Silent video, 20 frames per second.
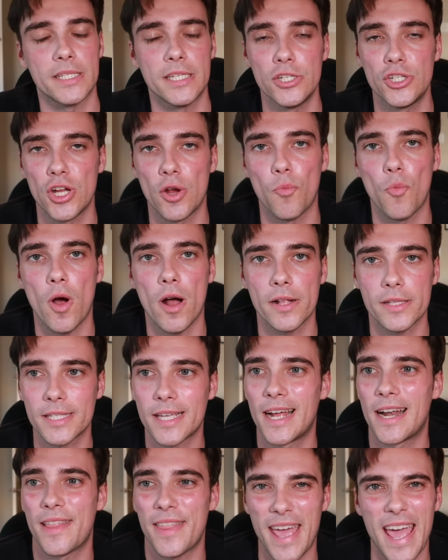TJ Watt's
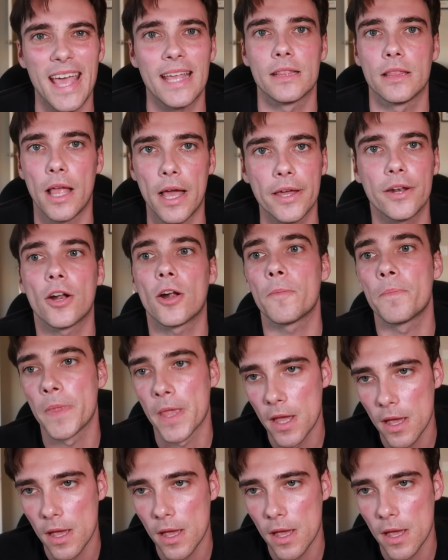kind of the headliner